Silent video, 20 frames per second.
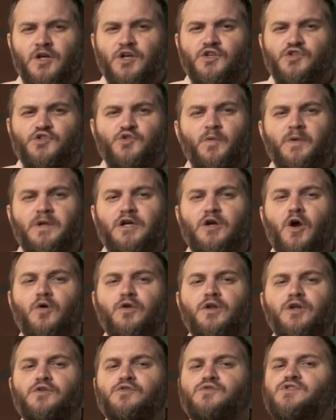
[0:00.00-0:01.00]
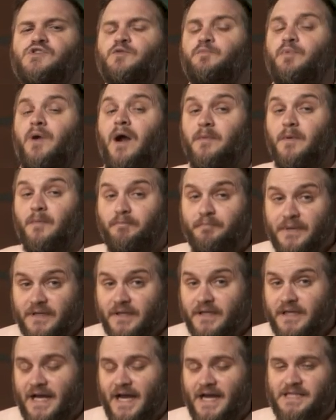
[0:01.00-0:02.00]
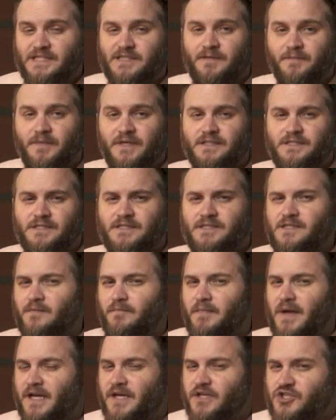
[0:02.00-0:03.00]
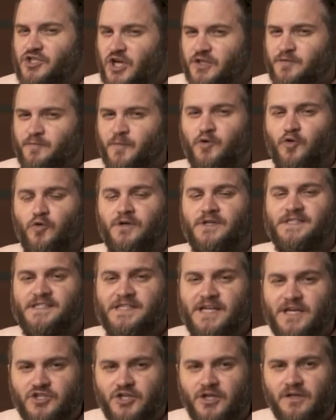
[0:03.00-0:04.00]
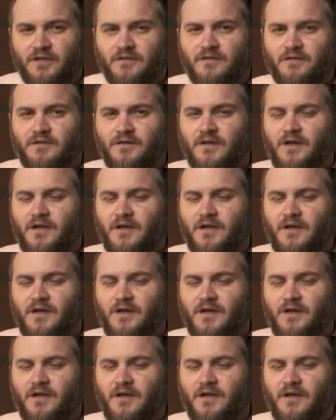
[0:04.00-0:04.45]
So when you go to use the probability estimates to make a judgment or decision,